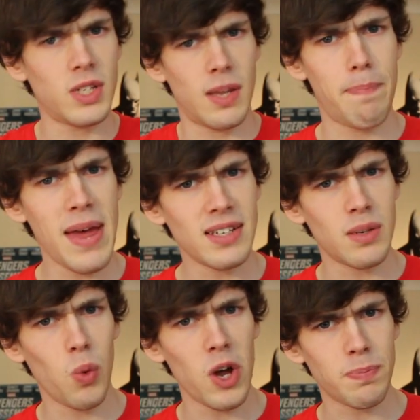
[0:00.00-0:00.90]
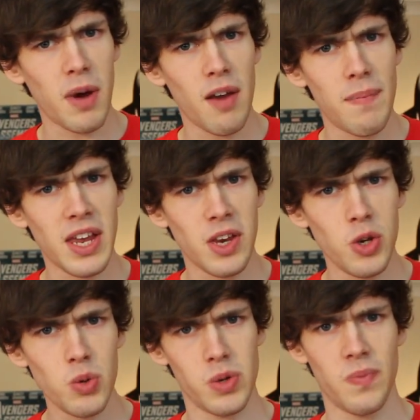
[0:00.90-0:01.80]
What's the best and worst part of making
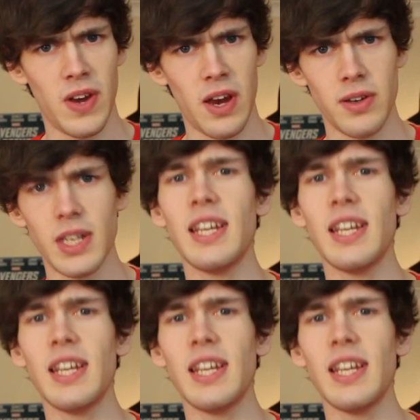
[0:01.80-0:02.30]
YouTube videos?